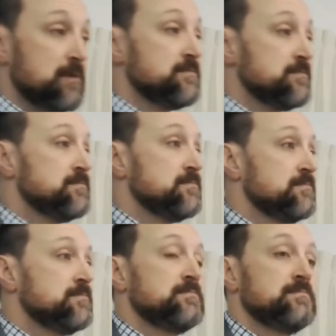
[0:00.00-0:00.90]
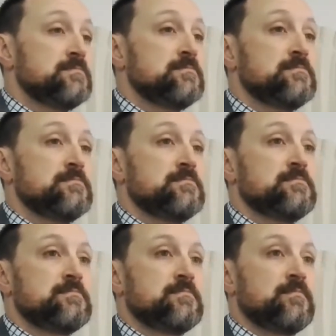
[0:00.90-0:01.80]

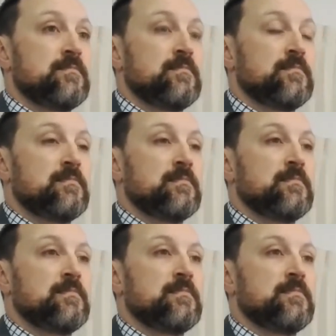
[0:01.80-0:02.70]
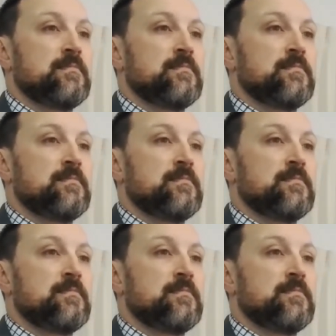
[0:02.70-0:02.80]
Nothing is said.